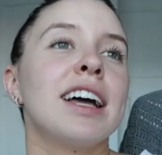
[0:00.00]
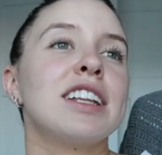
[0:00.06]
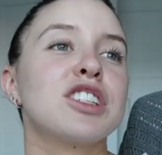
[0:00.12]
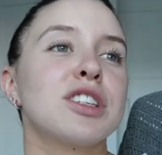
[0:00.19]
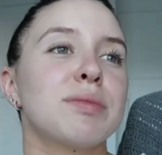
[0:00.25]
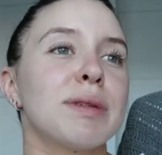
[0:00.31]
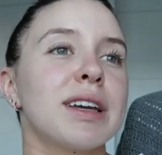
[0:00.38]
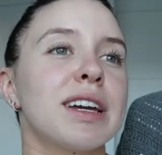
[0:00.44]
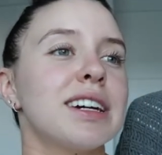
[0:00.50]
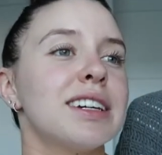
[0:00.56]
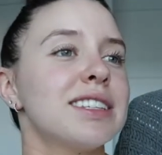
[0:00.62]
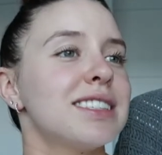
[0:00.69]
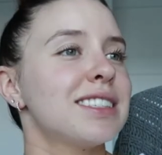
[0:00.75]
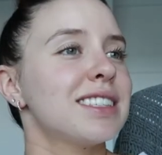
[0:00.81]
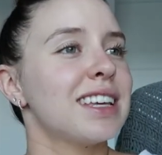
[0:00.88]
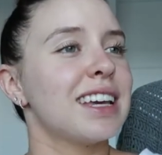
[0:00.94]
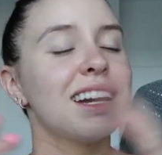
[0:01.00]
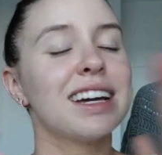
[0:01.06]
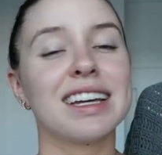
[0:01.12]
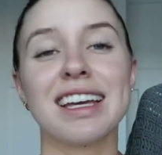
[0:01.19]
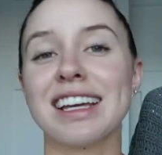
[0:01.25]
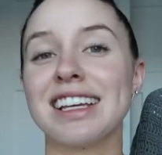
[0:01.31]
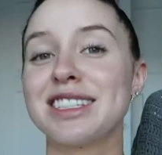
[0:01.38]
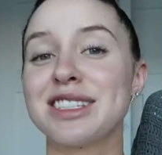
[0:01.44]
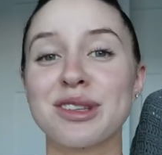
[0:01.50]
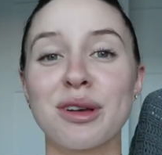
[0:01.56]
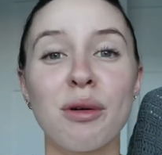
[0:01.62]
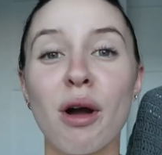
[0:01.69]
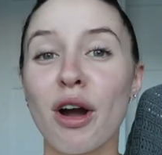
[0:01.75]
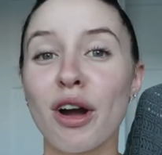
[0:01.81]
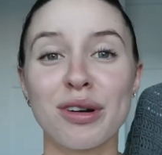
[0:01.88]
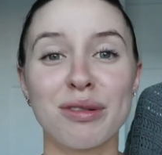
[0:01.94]
just because it's so
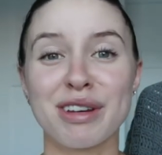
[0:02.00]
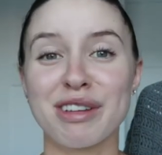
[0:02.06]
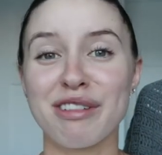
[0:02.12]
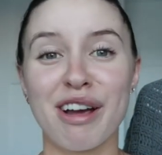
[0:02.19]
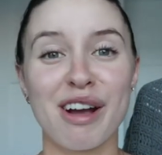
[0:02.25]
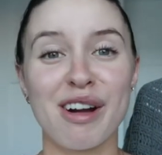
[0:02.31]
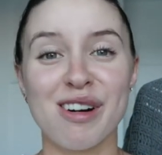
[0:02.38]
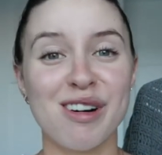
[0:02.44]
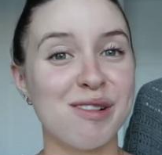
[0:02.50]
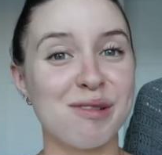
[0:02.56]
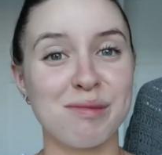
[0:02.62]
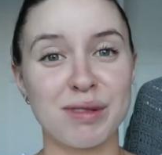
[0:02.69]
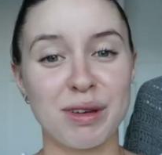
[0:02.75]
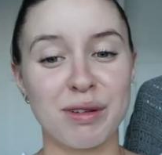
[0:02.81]
hard when you're at home.